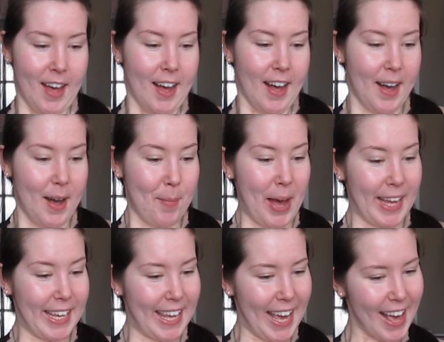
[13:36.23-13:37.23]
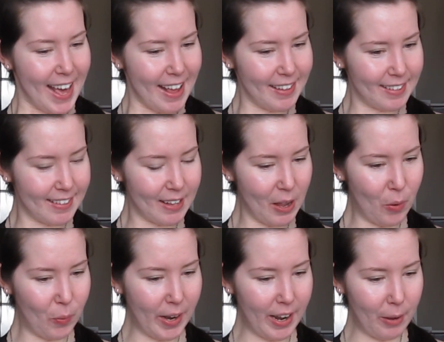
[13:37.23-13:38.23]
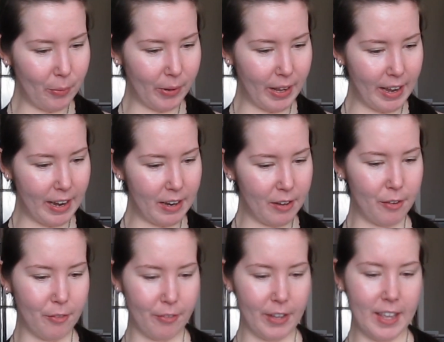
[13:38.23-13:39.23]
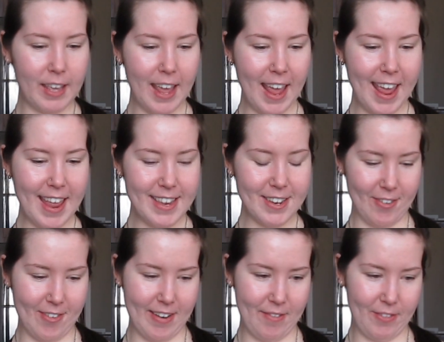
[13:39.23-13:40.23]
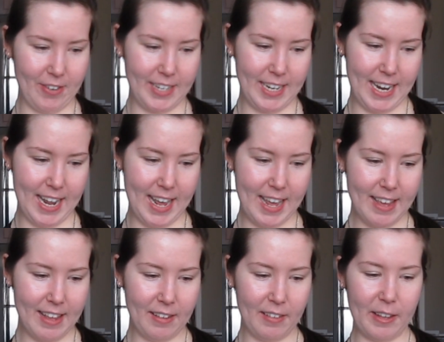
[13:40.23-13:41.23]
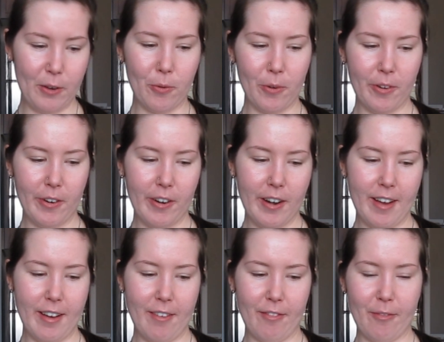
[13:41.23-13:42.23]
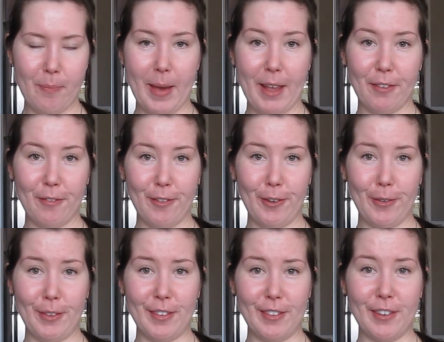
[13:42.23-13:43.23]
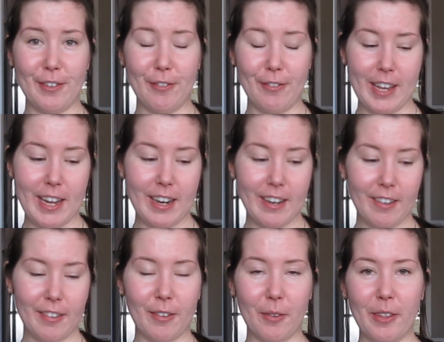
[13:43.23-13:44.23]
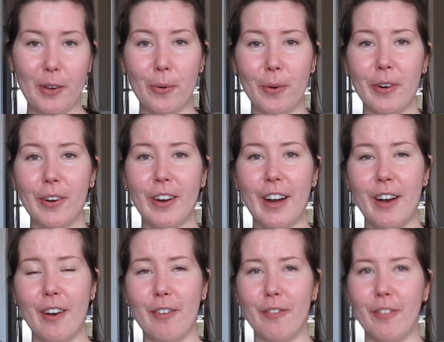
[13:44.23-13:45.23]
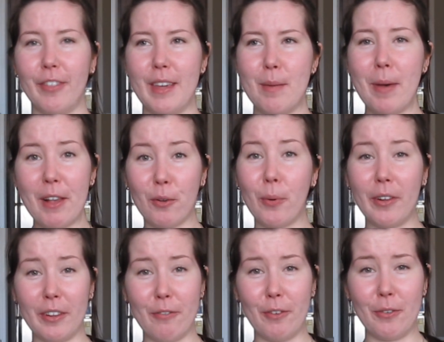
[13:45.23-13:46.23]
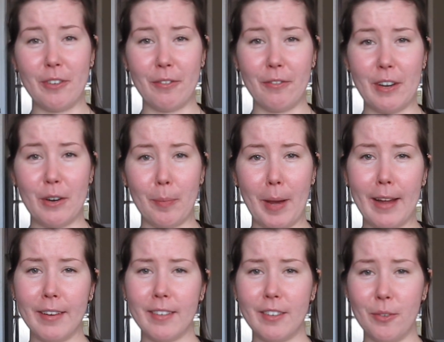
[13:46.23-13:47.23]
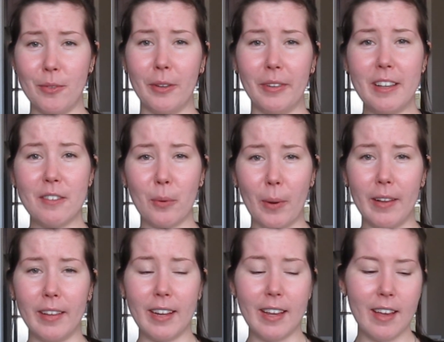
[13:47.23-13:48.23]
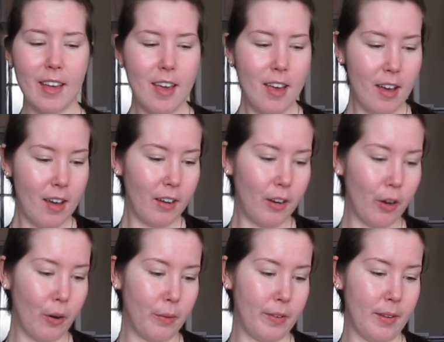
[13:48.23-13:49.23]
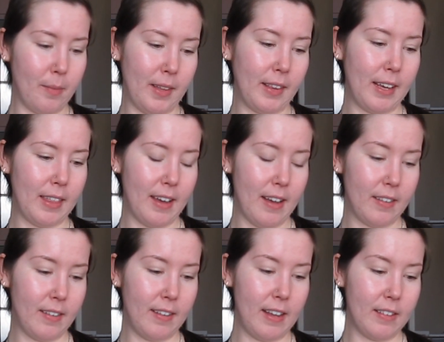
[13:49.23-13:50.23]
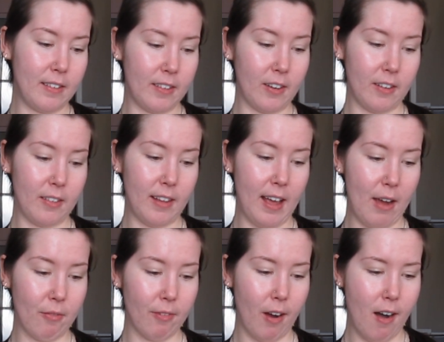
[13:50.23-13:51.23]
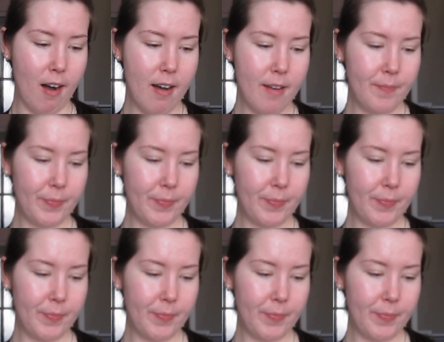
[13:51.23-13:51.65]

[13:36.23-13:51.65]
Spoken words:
I guess what I will kind of end on for today is the order of best foods to feed. So the order of the best quality food to feed your pet to the least quality goes something like this. It starts at raw,